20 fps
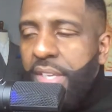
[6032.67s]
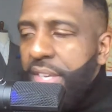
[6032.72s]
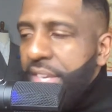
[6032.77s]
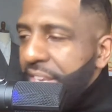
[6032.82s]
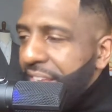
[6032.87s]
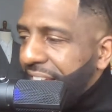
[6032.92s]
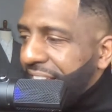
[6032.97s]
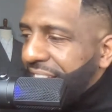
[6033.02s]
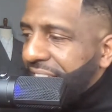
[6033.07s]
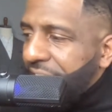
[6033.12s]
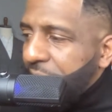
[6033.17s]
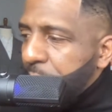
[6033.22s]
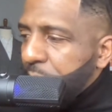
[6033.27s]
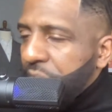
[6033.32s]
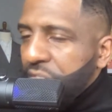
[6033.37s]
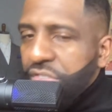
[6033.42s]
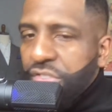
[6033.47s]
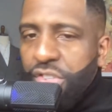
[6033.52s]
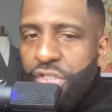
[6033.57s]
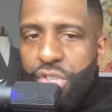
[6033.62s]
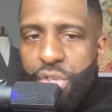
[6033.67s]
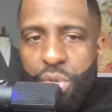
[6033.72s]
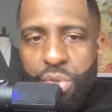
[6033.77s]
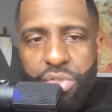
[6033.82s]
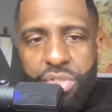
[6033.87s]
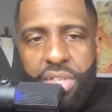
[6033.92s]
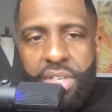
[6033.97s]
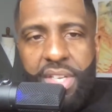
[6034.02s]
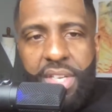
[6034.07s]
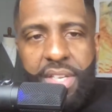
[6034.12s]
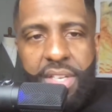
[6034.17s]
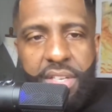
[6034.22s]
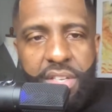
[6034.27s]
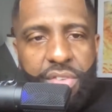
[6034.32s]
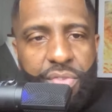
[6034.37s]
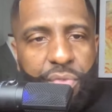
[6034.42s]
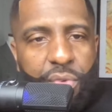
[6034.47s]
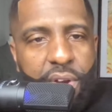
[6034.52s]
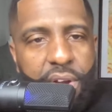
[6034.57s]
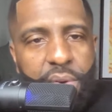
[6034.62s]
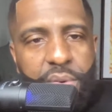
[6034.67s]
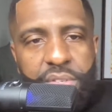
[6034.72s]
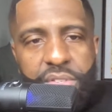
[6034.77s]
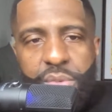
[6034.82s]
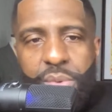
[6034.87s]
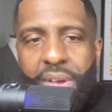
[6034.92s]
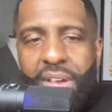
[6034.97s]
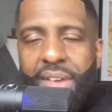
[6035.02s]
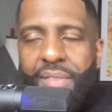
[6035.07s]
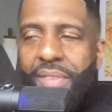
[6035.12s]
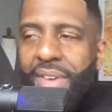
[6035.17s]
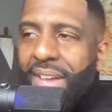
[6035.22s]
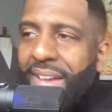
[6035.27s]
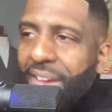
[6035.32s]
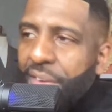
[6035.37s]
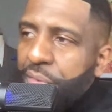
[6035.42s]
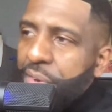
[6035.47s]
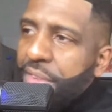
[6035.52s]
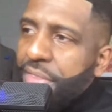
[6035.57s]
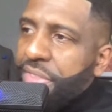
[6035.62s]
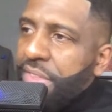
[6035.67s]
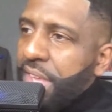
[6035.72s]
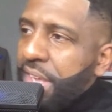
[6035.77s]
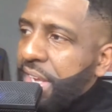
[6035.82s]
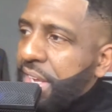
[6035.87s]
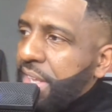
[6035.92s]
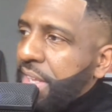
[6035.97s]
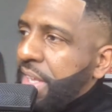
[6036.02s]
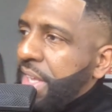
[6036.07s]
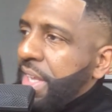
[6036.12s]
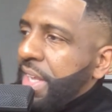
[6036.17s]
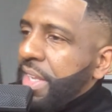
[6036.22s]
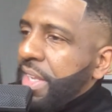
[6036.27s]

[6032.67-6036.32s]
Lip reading: Nicknamed the Seducer, in this fragrance, you have everything